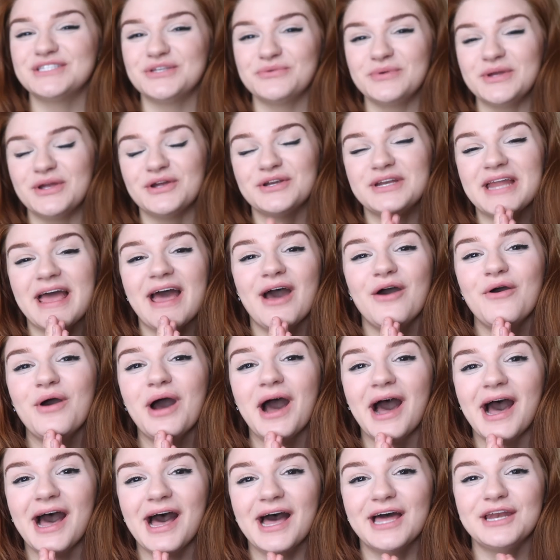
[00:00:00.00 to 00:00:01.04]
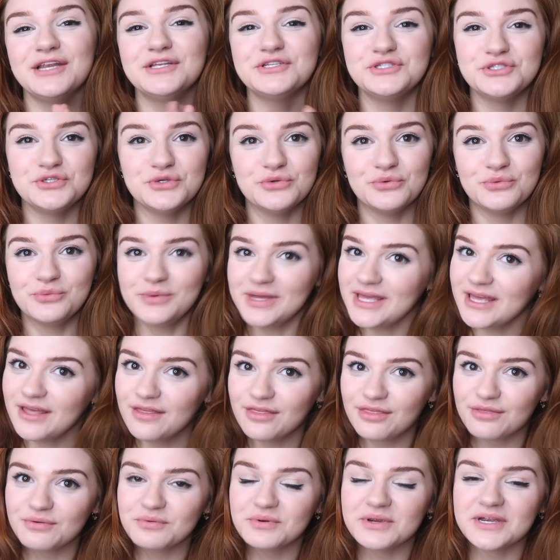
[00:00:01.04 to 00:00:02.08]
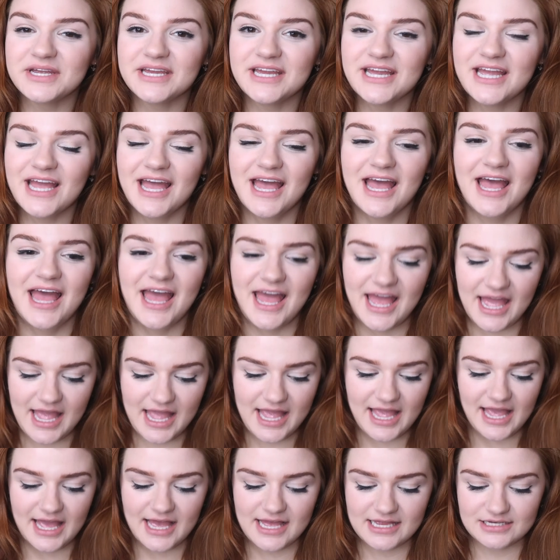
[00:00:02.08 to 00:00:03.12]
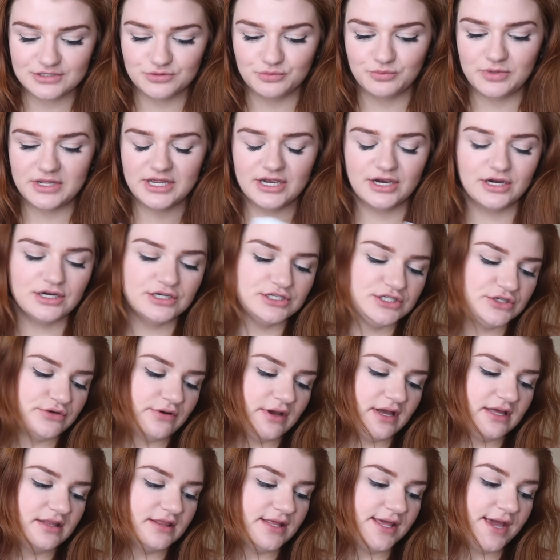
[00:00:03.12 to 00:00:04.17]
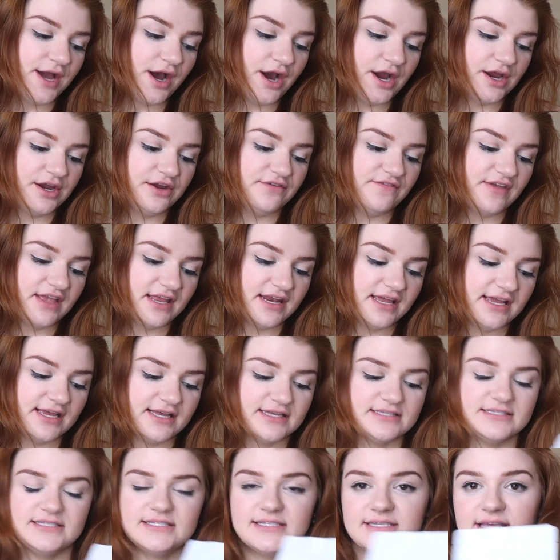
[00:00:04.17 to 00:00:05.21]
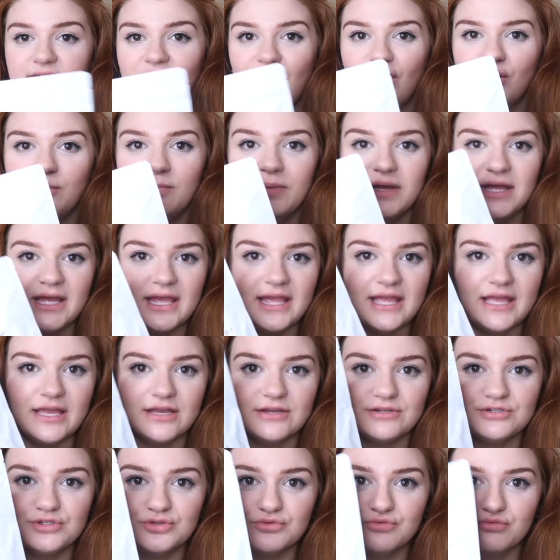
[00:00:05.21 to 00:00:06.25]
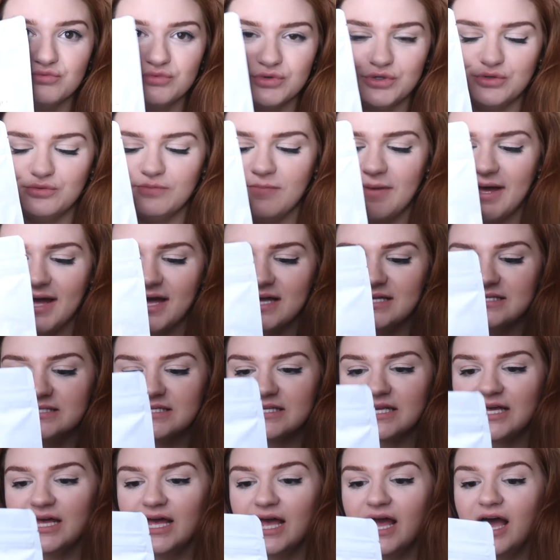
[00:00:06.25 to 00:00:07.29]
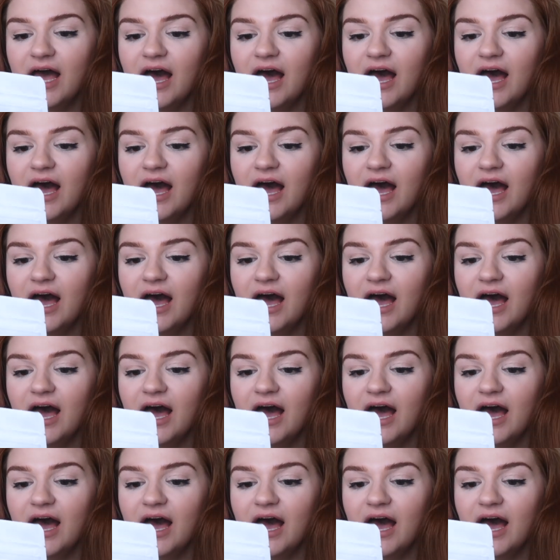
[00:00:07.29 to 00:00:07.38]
So we are now on to week three, and we are doing the Ayurvedic scalp and root mask.